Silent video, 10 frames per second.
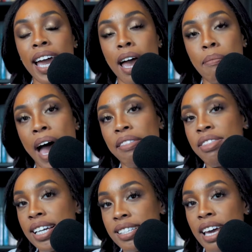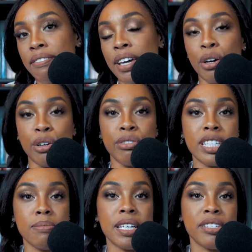am at Thanksgiving or
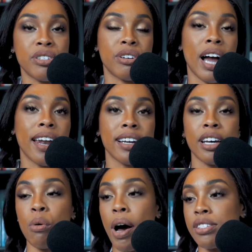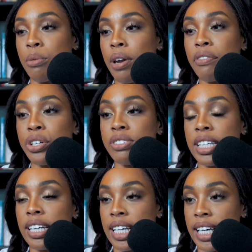Christmas or Hanukkah, Kwanzaa, whatever your
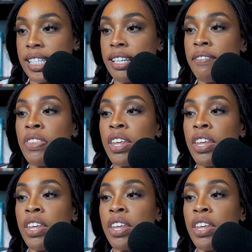deal is,